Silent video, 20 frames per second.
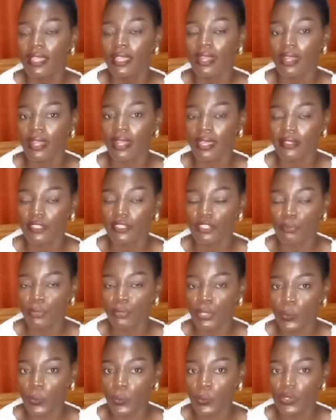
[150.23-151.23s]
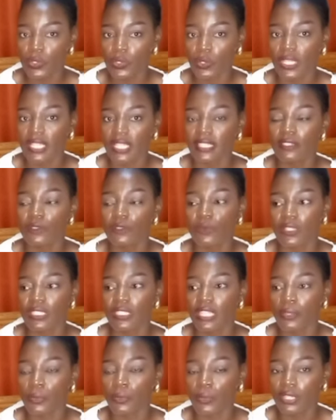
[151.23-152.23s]
light blue, so that is
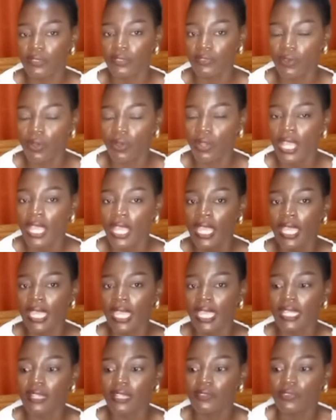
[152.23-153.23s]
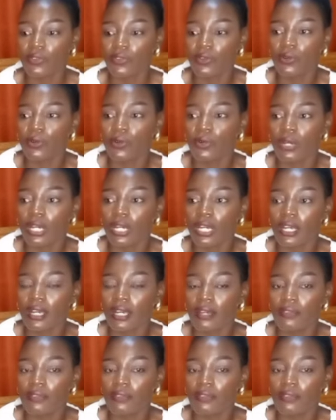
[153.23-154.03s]
what I went for. And for